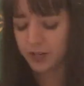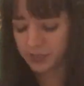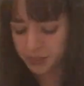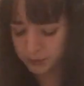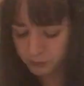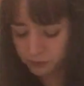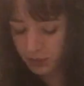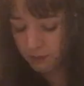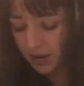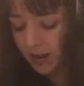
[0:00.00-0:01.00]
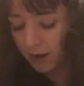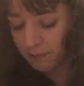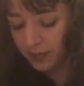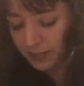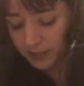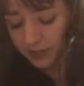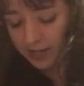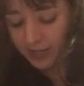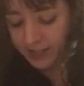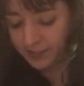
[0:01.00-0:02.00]
It seems really myopic,
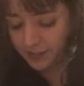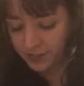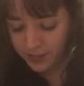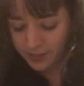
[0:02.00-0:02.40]
and